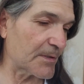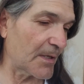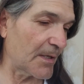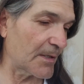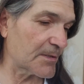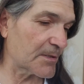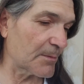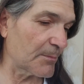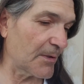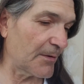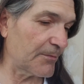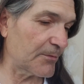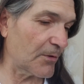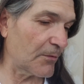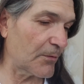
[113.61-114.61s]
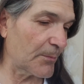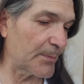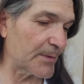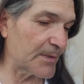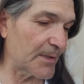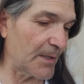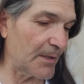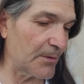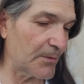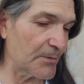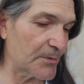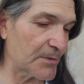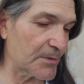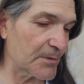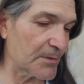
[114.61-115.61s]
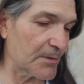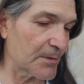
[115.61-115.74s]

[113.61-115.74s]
I had some leftover potatoes